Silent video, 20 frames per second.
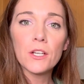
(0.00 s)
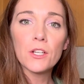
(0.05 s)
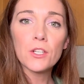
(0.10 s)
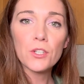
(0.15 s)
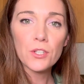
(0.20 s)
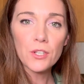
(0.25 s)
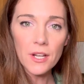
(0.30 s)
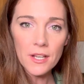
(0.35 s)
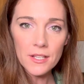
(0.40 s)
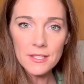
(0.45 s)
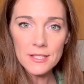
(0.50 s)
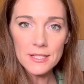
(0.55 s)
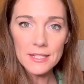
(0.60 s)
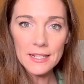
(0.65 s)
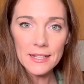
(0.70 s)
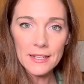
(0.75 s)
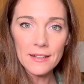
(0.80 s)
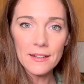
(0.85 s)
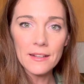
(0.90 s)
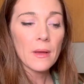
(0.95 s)

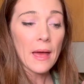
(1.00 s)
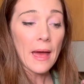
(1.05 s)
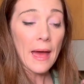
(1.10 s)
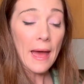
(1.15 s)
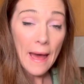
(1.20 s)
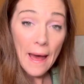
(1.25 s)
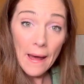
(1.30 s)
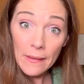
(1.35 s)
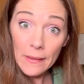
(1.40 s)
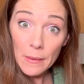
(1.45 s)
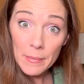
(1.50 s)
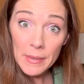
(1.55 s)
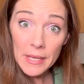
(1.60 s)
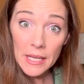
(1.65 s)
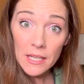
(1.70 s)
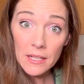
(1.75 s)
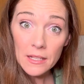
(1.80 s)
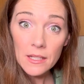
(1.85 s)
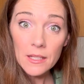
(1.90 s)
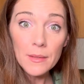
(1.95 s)
Crusted
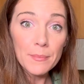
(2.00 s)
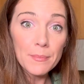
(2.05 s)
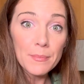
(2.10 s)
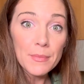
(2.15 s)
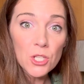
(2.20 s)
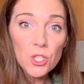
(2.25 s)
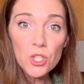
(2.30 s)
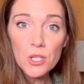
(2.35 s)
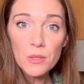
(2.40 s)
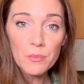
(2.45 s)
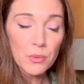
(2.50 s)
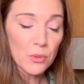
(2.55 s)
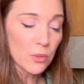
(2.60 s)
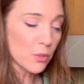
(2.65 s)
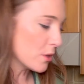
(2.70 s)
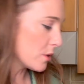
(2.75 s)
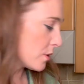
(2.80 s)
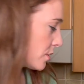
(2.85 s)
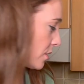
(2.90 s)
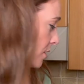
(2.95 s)
Halibut Bitchin'
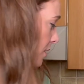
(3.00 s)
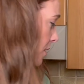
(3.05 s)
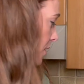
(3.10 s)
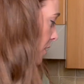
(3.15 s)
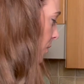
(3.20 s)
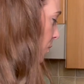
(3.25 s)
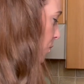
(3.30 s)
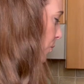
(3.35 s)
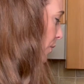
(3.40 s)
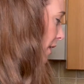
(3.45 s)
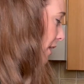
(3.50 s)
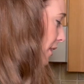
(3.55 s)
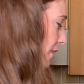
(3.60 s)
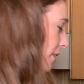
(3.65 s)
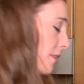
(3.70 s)
Bowl with